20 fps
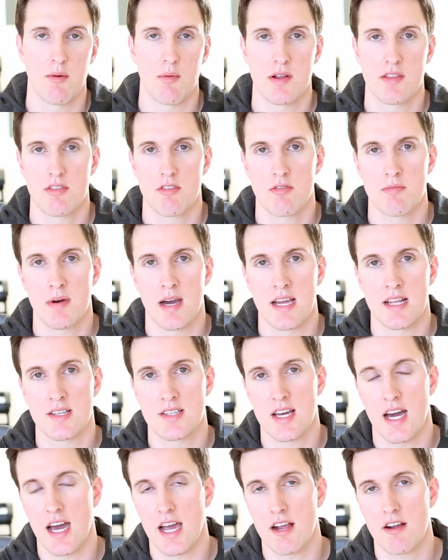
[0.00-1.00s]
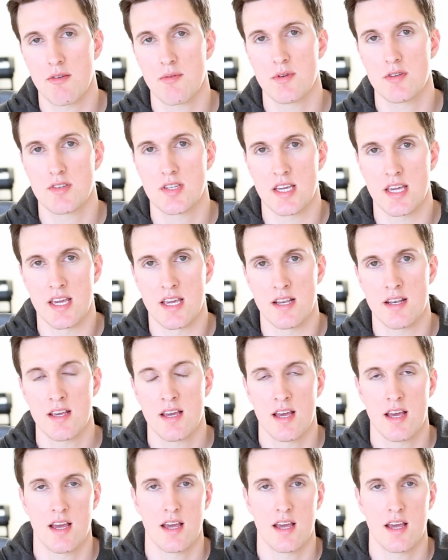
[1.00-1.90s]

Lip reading: I went through my entire routine,